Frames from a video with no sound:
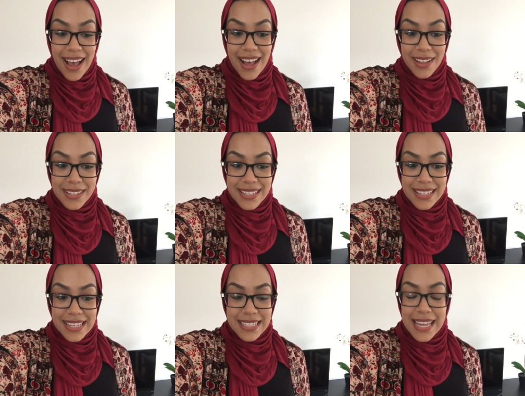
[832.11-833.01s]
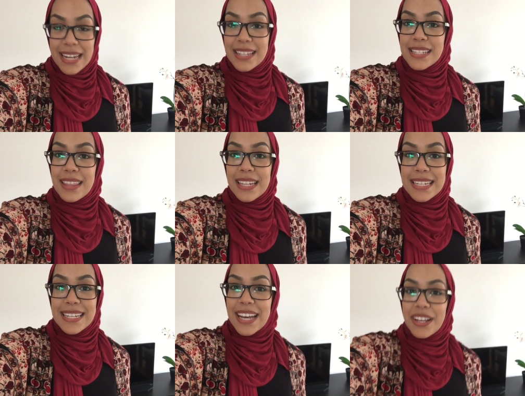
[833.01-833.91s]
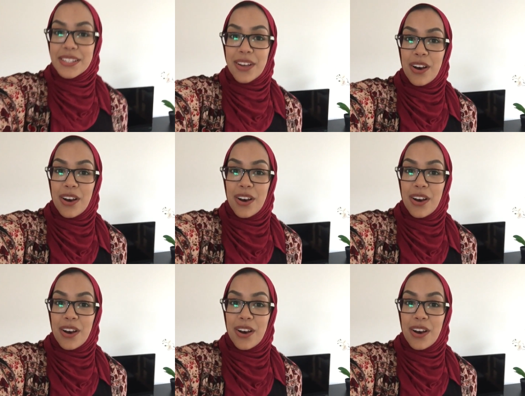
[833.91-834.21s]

I'll send the details